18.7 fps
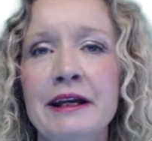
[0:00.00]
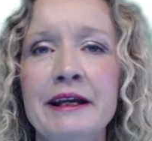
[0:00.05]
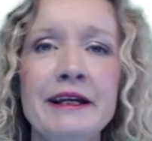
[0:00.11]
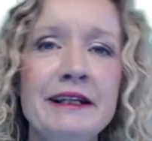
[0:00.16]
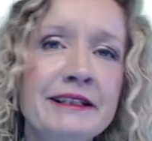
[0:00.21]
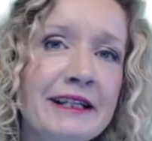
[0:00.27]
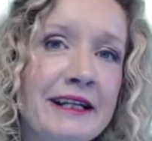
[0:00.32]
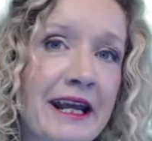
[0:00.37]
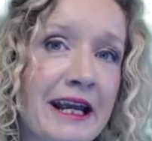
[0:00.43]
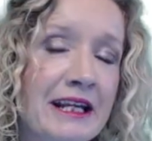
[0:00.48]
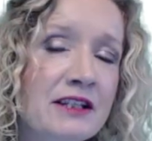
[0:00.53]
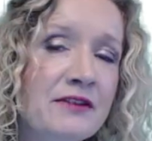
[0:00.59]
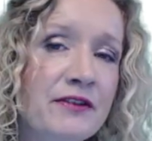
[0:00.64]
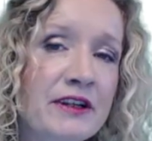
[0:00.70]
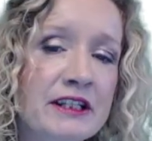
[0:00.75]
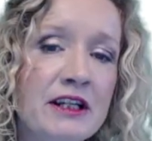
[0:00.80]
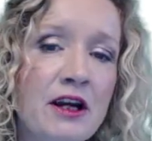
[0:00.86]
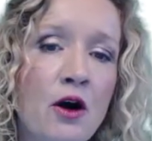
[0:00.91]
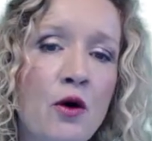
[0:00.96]
In today's
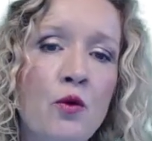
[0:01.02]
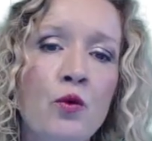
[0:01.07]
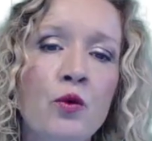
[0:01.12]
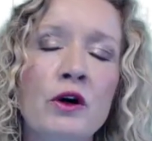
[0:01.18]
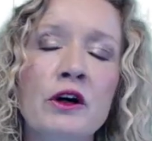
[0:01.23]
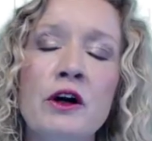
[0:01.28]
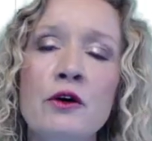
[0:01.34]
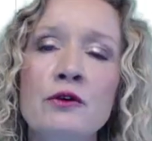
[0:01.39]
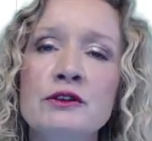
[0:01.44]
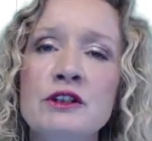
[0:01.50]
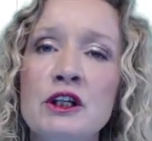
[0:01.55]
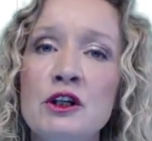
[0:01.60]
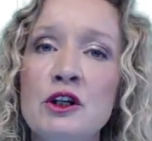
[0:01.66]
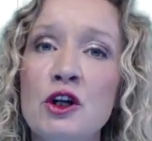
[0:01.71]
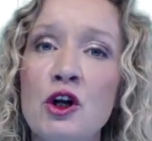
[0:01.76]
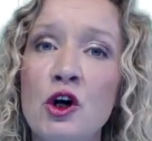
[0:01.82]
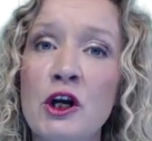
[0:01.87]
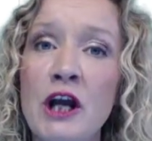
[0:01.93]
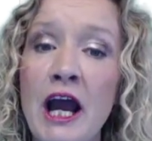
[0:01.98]
video, we're going to
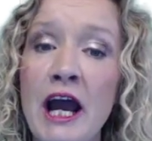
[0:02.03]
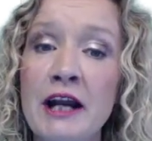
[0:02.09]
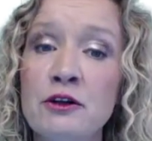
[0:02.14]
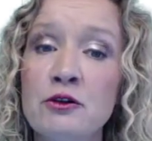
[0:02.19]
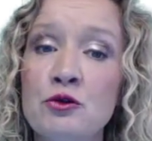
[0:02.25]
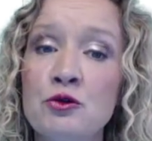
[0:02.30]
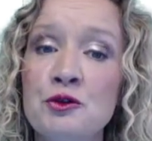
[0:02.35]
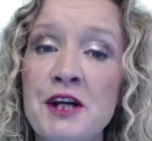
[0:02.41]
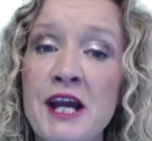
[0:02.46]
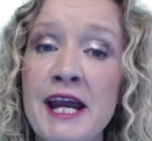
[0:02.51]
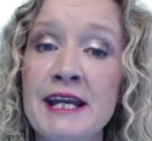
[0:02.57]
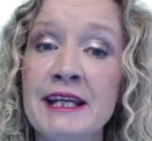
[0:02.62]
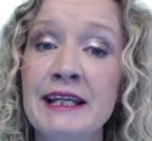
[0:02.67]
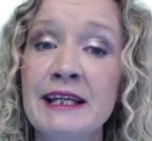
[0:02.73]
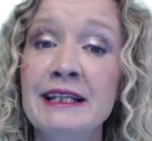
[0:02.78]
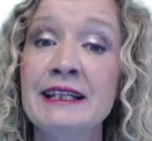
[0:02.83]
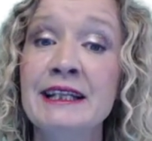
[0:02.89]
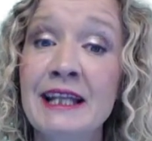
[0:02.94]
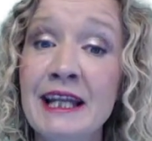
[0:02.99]
look at
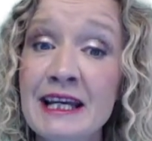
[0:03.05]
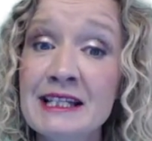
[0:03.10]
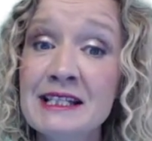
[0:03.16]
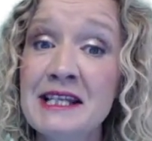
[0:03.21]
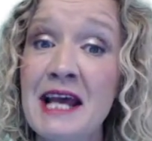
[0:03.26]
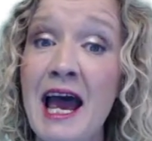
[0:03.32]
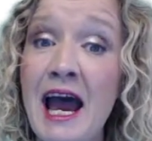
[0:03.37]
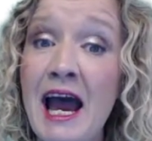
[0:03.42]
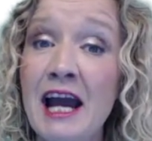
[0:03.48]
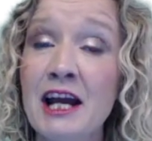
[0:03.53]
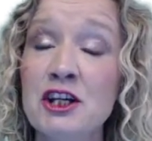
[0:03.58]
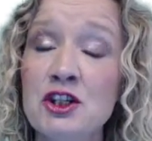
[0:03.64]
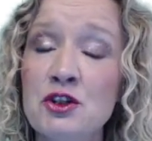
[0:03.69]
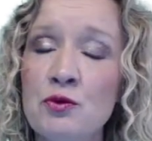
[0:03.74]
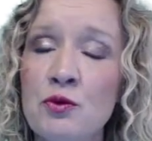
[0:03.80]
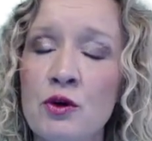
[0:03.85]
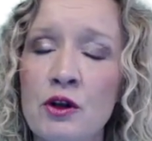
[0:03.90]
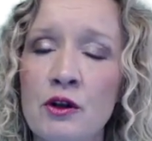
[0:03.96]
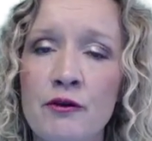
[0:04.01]
creating this
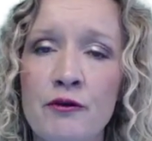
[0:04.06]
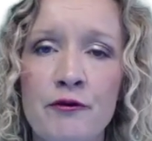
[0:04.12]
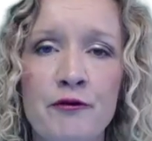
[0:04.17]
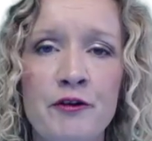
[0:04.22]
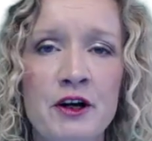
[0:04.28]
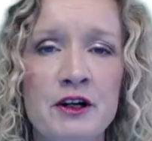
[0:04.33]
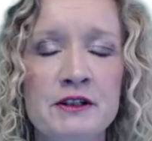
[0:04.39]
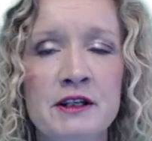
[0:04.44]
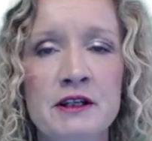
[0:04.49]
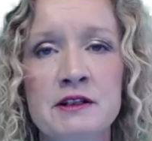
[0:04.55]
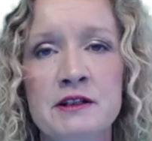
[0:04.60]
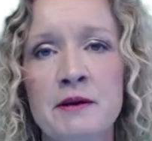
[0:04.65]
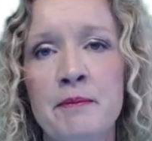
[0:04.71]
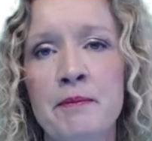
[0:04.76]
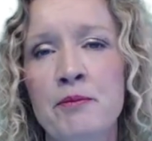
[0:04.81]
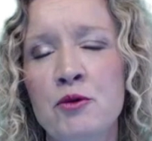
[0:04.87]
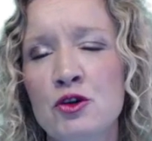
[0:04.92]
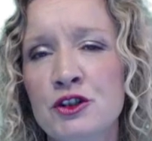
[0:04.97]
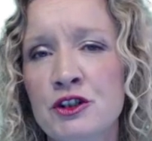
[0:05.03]
actual versus
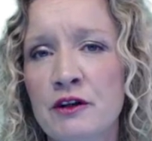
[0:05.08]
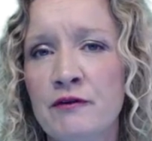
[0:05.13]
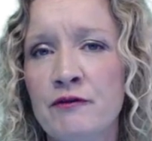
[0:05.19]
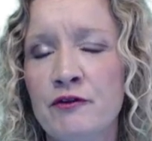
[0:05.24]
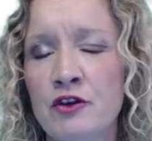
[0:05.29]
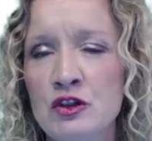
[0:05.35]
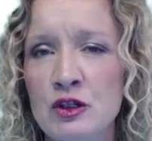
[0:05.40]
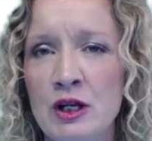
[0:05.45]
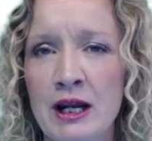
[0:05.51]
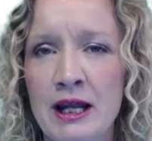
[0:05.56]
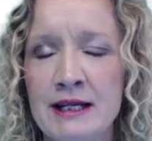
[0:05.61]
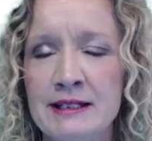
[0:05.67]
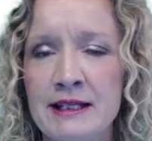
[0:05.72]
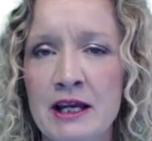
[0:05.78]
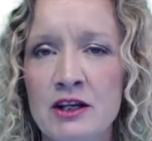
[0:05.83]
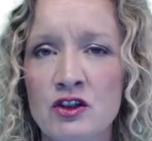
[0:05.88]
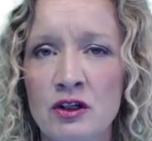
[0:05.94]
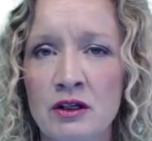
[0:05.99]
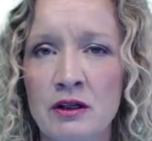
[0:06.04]
budget
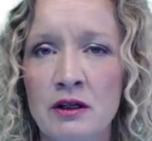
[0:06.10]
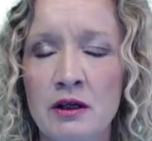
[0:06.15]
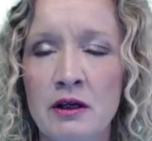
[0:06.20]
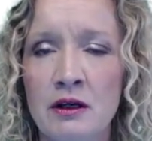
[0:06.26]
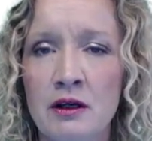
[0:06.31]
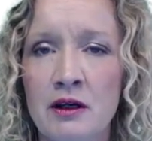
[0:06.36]
visualization.